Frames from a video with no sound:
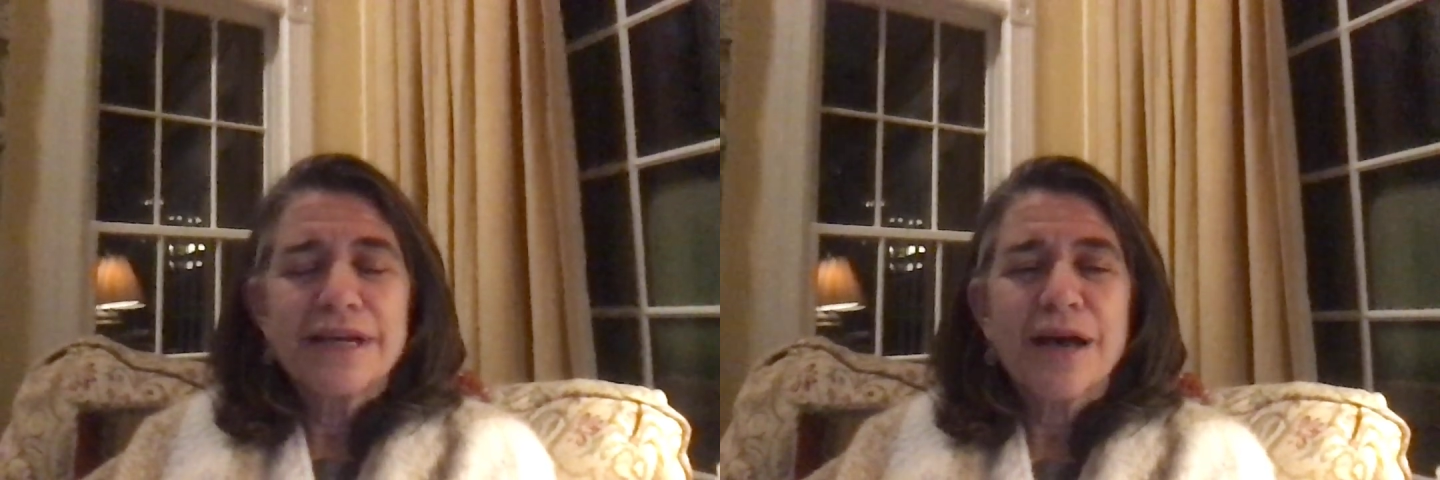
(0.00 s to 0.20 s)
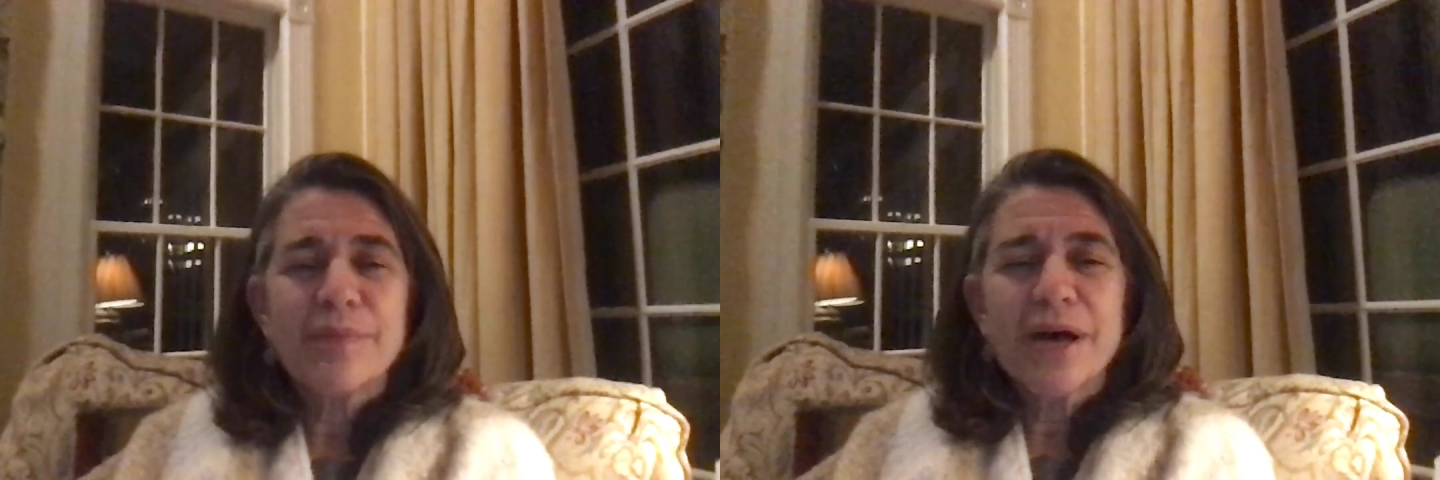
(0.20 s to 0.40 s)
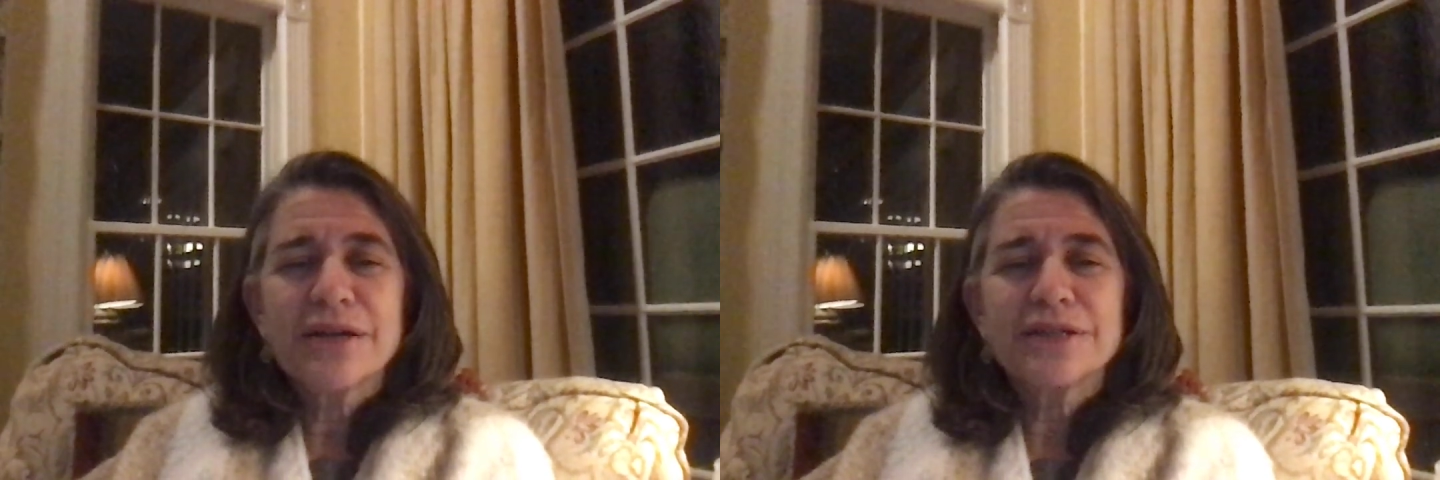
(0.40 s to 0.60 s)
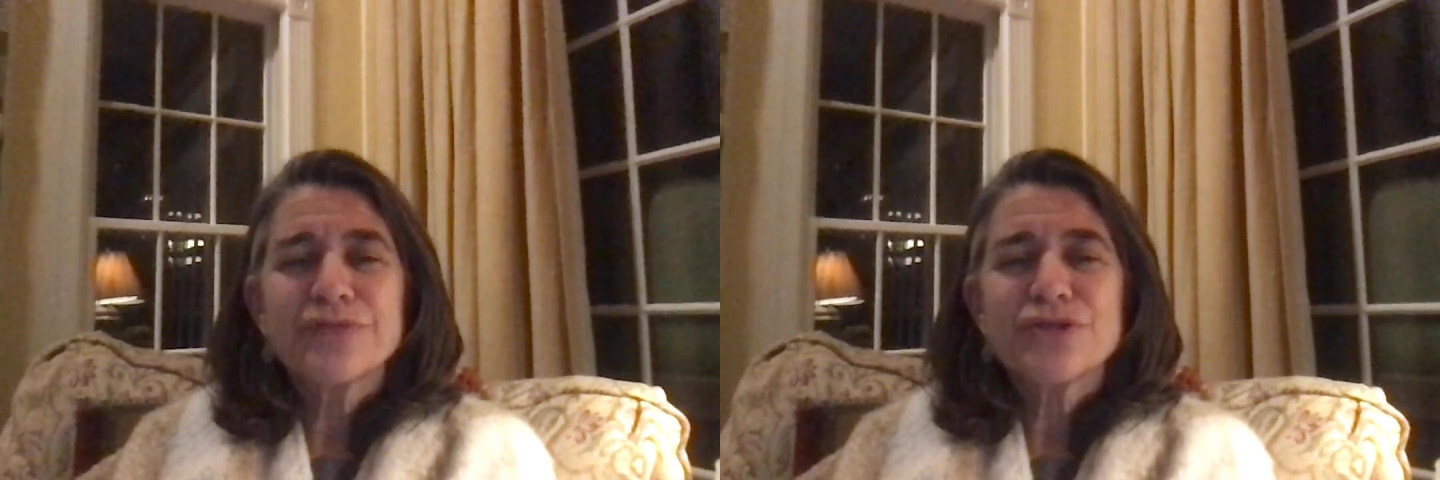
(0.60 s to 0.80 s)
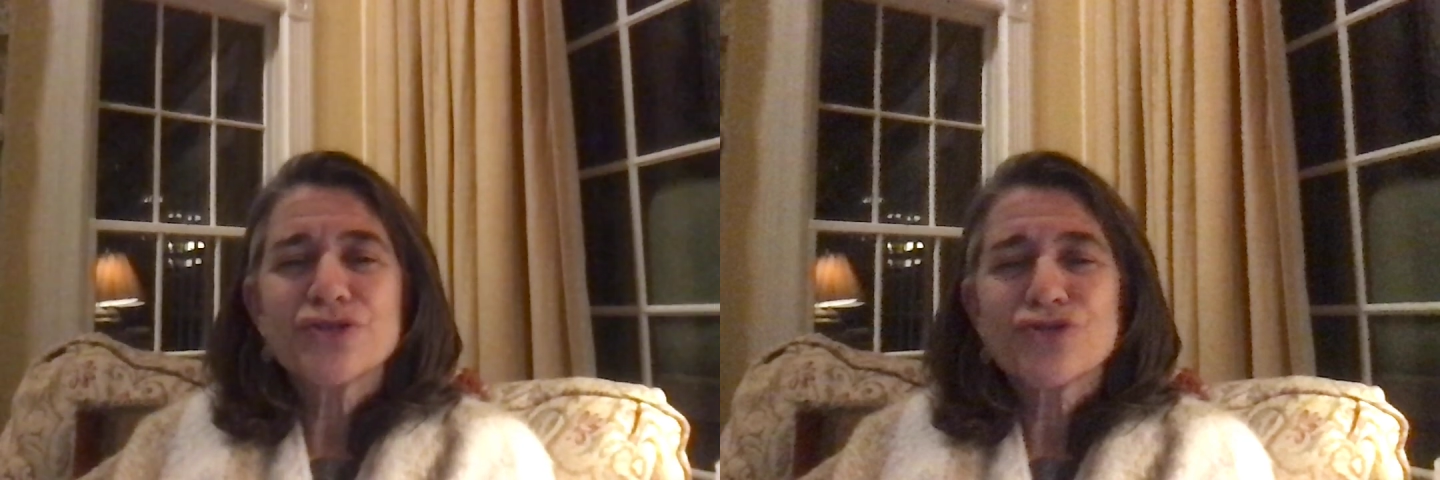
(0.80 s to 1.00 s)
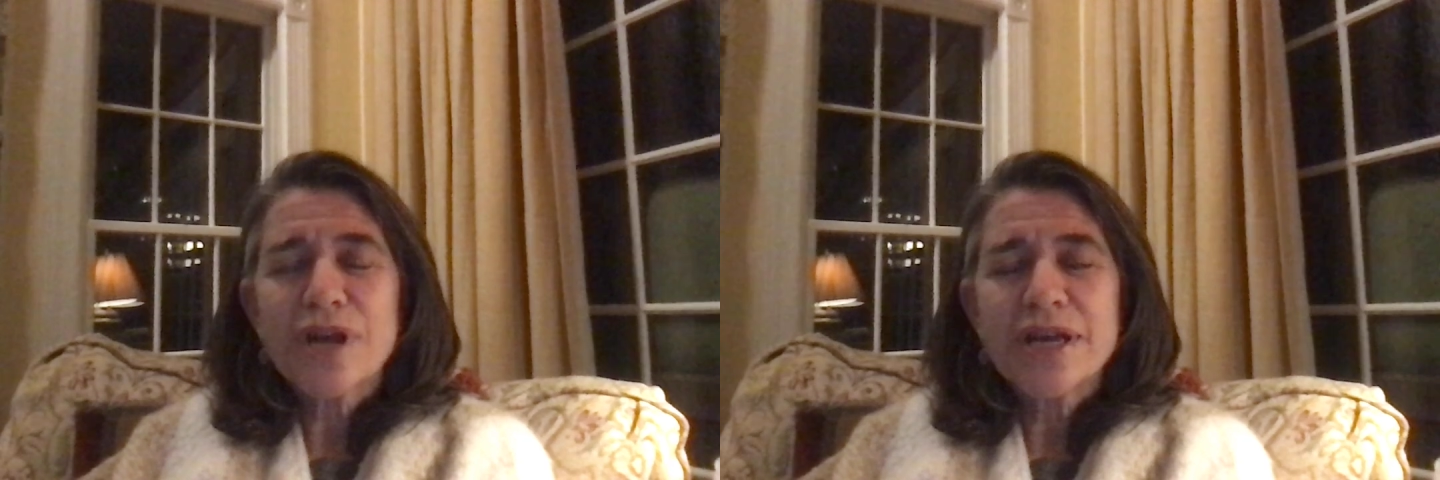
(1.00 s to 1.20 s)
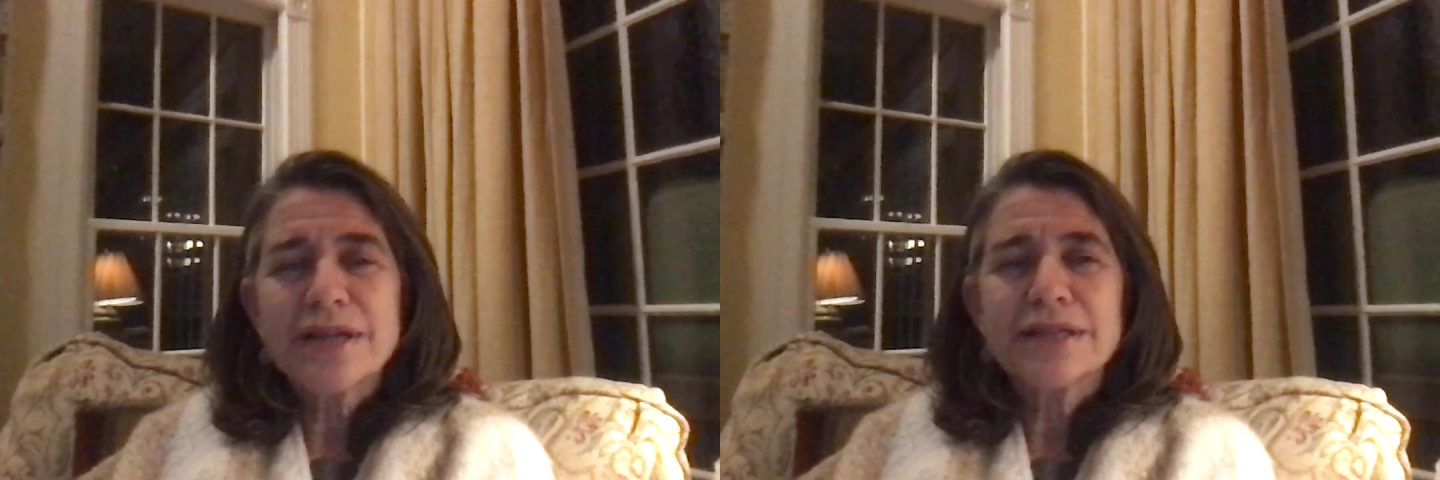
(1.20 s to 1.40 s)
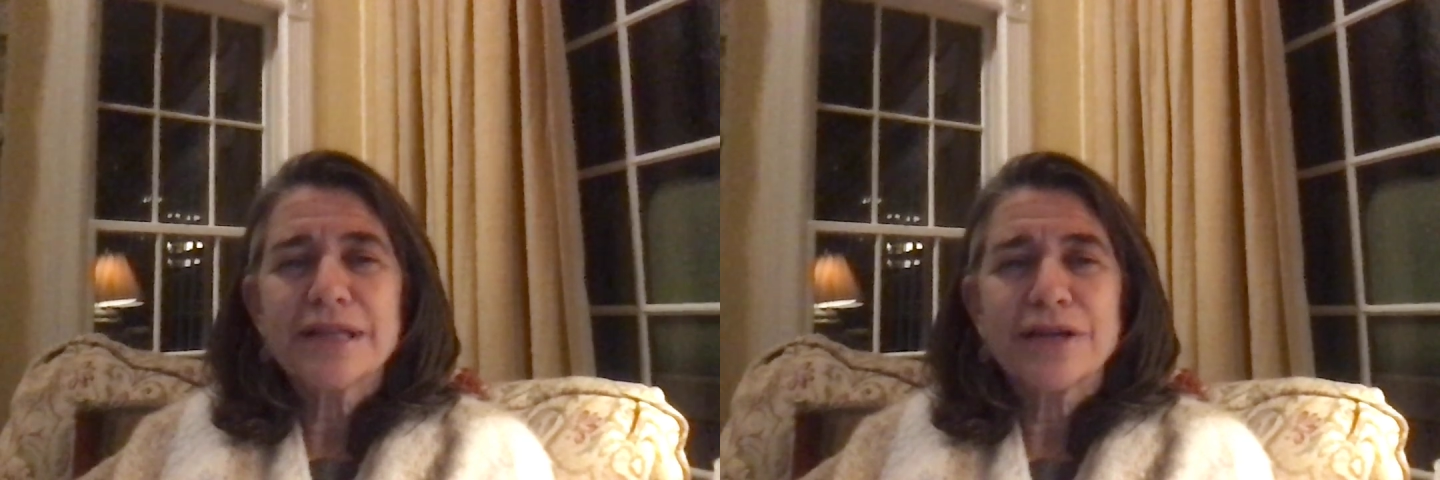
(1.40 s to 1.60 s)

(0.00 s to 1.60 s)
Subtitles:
a model of strength